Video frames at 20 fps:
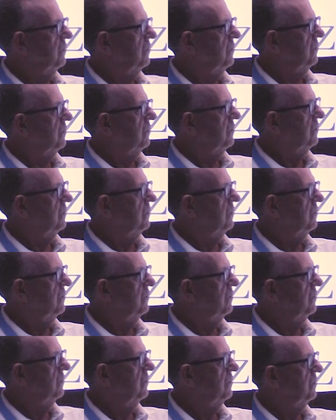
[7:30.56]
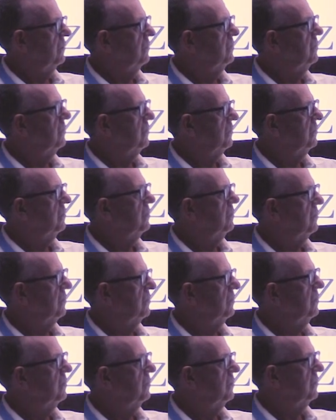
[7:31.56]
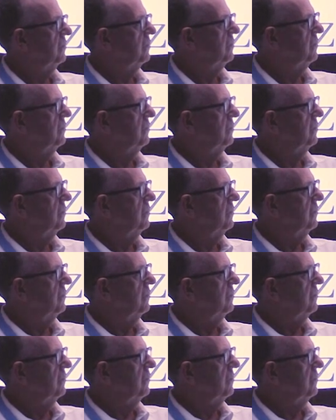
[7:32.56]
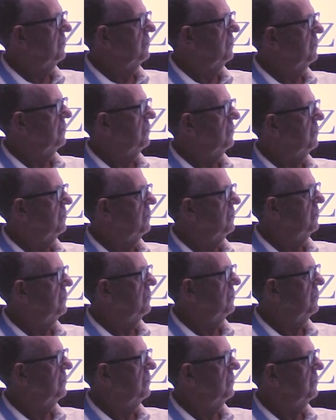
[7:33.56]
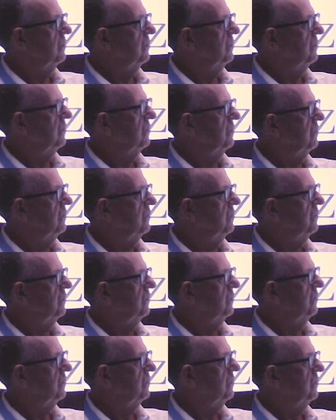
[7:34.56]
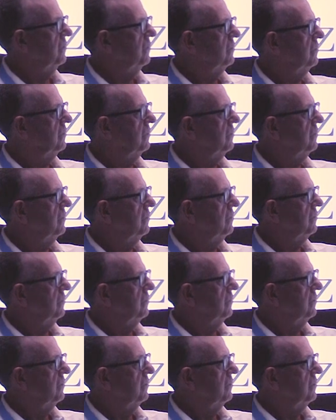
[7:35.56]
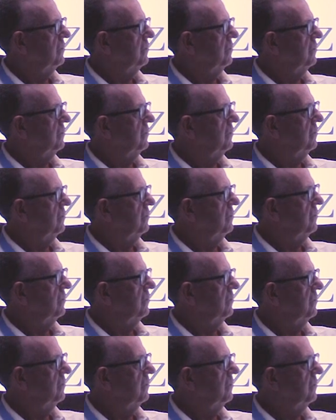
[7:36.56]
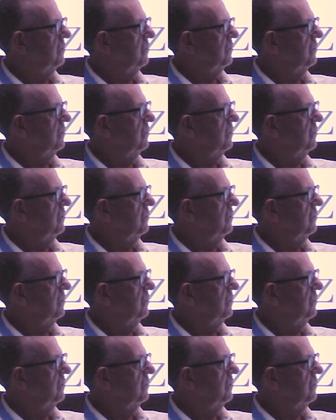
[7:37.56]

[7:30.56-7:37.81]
[no speech]